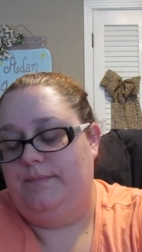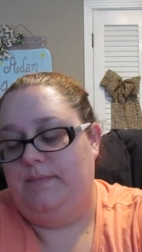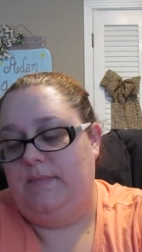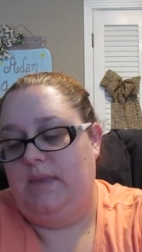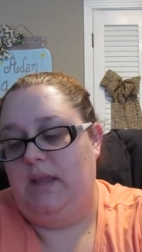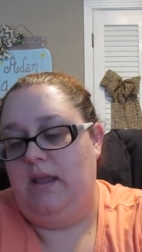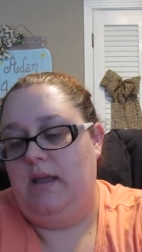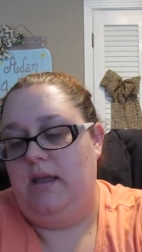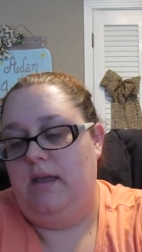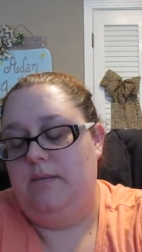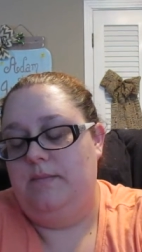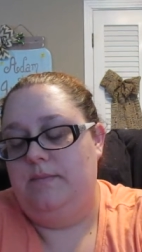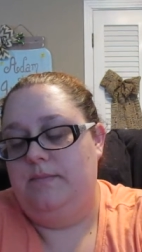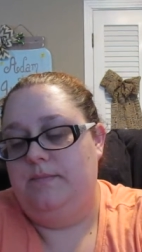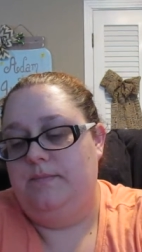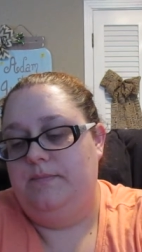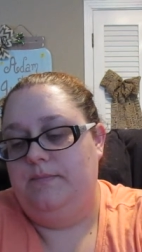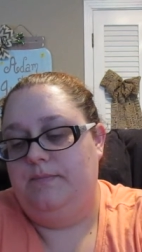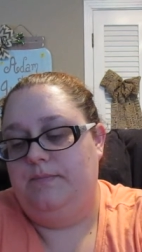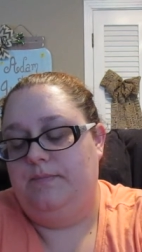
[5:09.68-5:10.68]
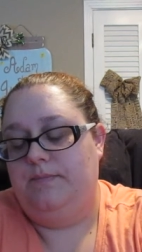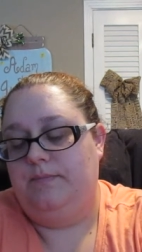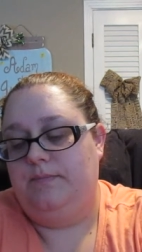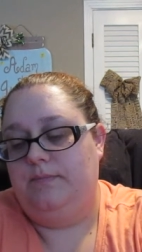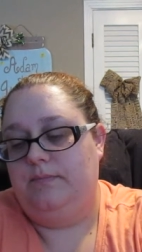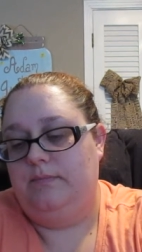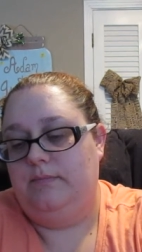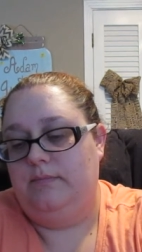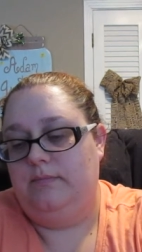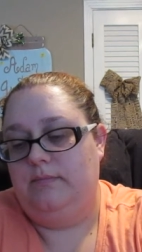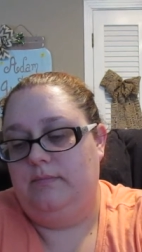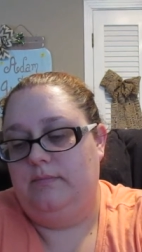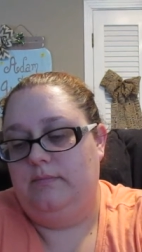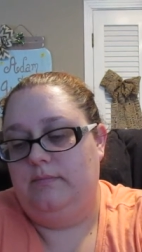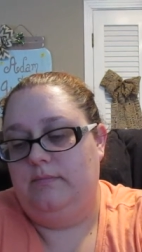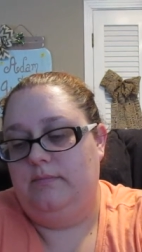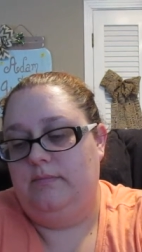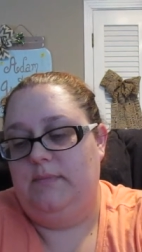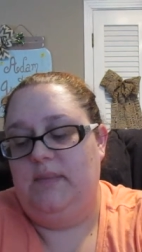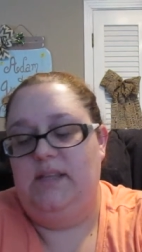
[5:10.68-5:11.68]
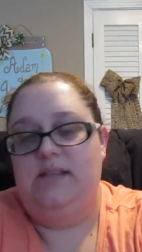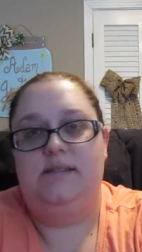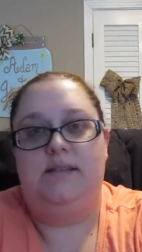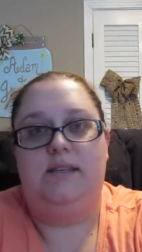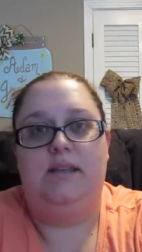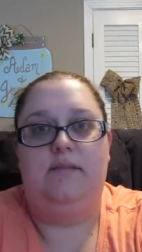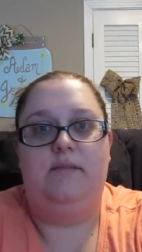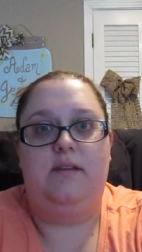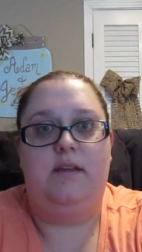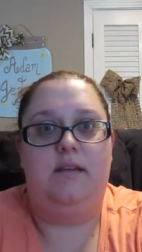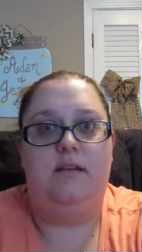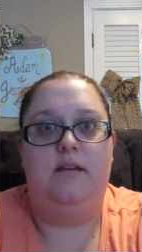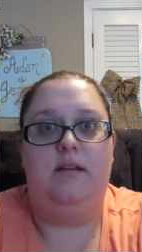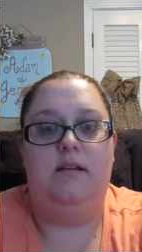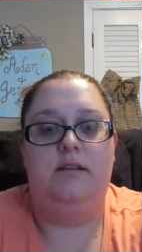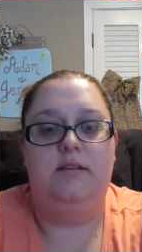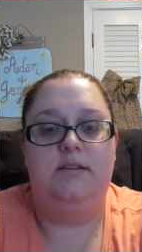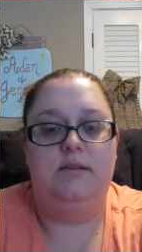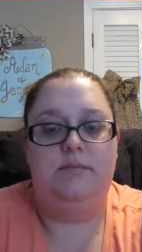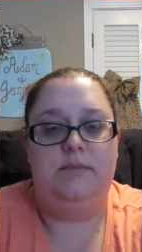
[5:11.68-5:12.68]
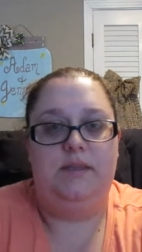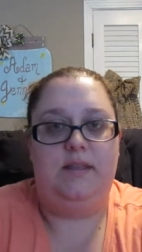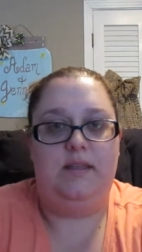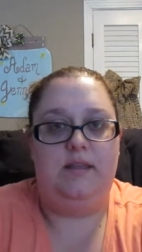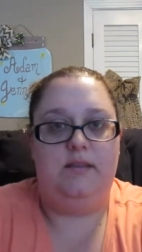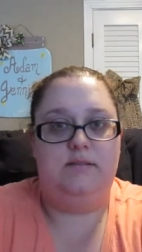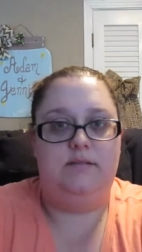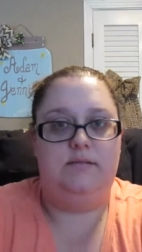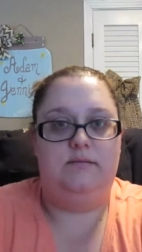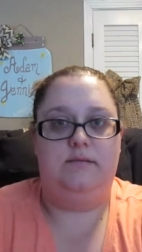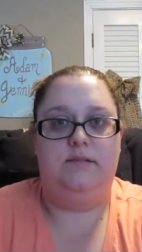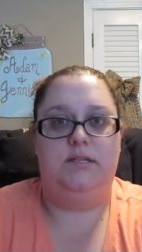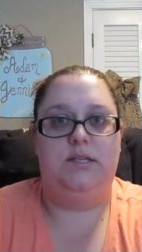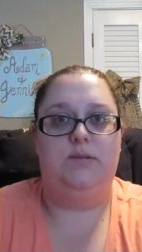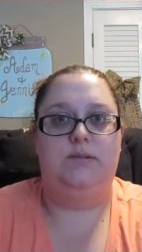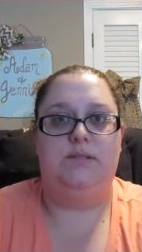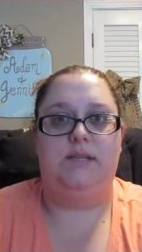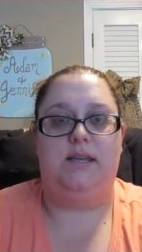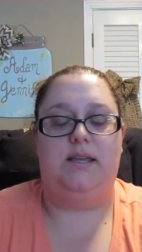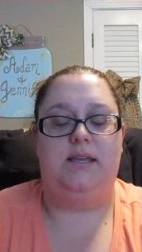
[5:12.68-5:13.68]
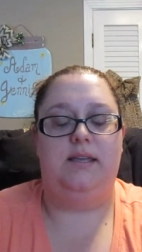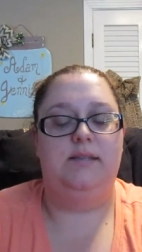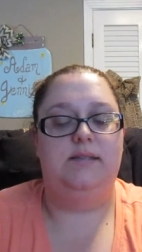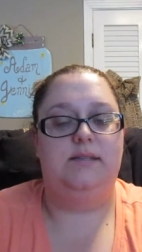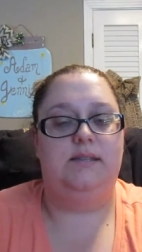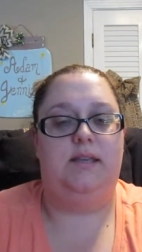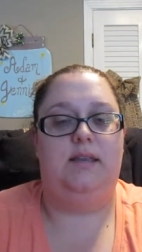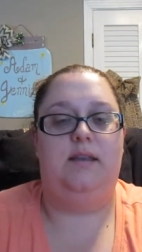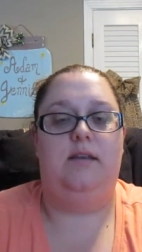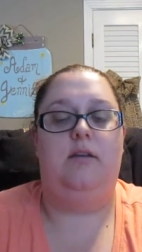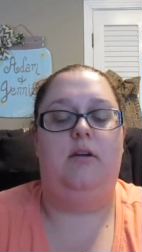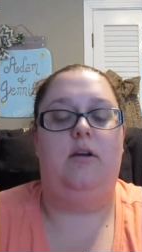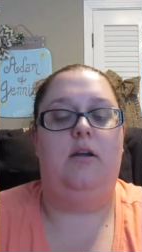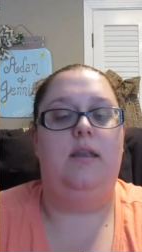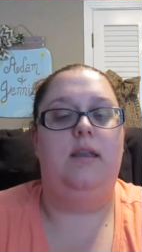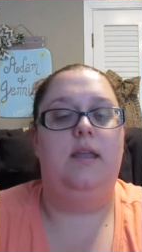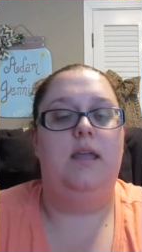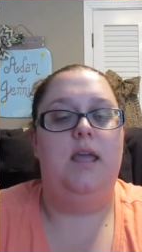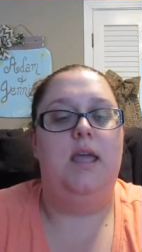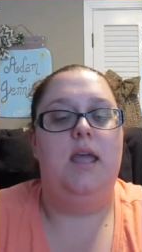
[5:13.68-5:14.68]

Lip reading: And see, I've got it on. It took me like 2 seconds to get it on.